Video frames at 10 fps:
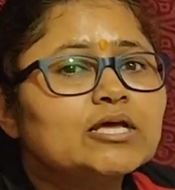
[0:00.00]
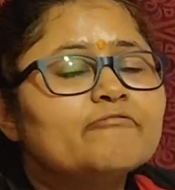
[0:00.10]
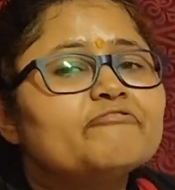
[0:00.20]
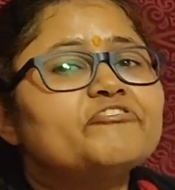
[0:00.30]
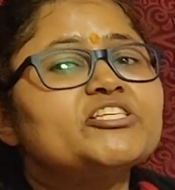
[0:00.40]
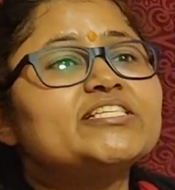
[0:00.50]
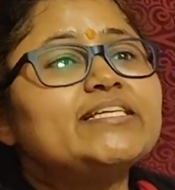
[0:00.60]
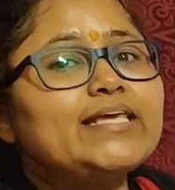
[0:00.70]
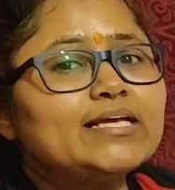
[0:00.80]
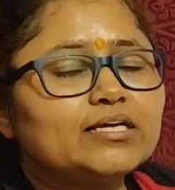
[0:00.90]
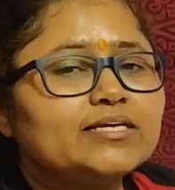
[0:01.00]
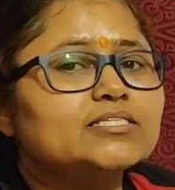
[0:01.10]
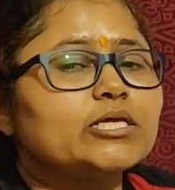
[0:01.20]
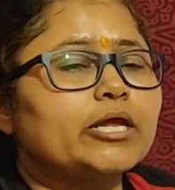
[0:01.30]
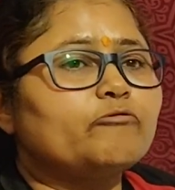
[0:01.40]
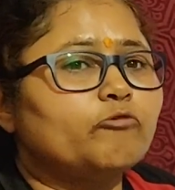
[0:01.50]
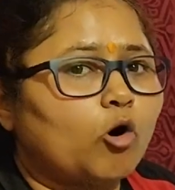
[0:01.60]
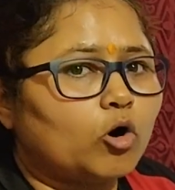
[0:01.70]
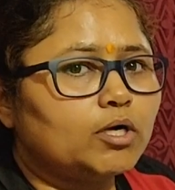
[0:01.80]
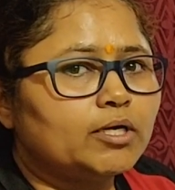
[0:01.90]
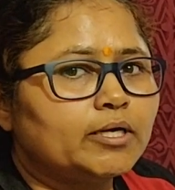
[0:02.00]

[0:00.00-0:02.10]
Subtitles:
physique is involved,